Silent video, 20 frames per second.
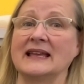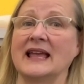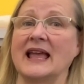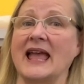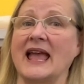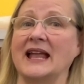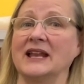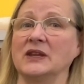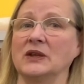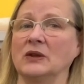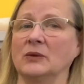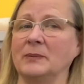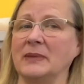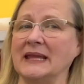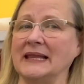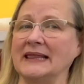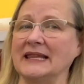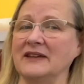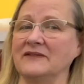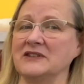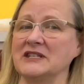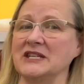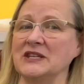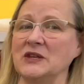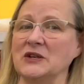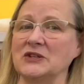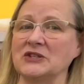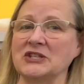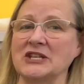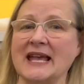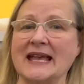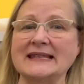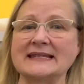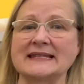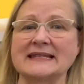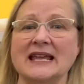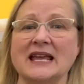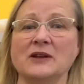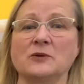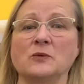and you'll be lifting your chest
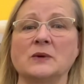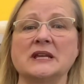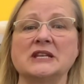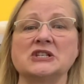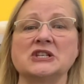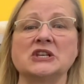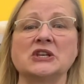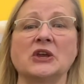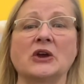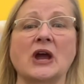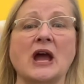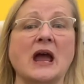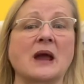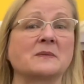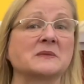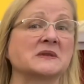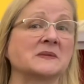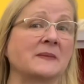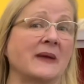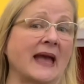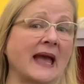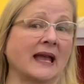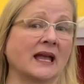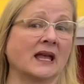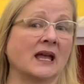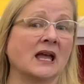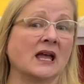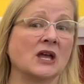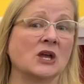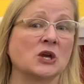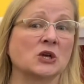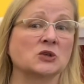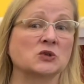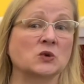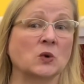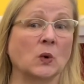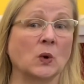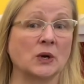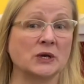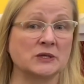and reaching your arms back
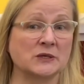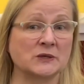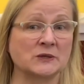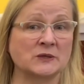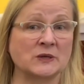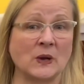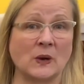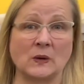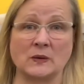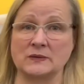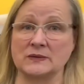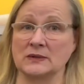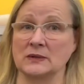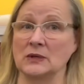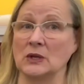toward your toes.